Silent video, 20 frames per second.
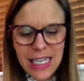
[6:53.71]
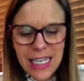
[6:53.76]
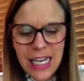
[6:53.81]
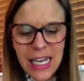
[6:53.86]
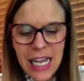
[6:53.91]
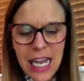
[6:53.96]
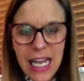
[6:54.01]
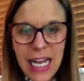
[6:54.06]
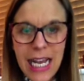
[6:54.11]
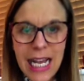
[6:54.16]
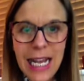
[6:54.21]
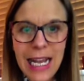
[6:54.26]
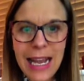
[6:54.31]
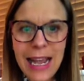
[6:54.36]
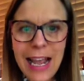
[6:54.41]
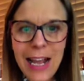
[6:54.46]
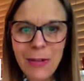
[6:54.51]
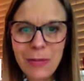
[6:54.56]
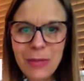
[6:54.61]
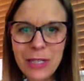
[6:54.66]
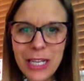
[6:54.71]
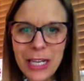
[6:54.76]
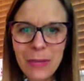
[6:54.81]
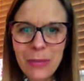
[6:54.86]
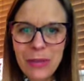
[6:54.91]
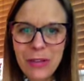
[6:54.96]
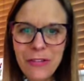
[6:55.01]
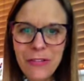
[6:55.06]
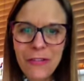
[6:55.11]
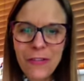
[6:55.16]
Like a clown can
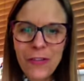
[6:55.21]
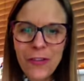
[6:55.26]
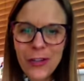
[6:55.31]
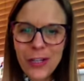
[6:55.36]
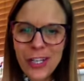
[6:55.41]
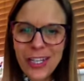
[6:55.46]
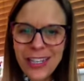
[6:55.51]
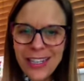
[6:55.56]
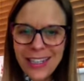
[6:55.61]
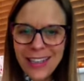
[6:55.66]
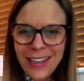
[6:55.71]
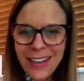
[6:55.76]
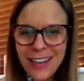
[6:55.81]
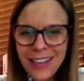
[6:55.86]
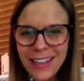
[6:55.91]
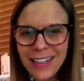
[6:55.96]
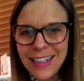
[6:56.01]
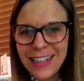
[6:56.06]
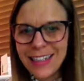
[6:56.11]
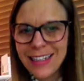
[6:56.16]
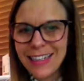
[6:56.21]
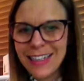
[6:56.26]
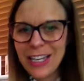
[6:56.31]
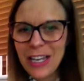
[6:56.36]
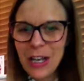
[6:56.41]
be funny, can't he?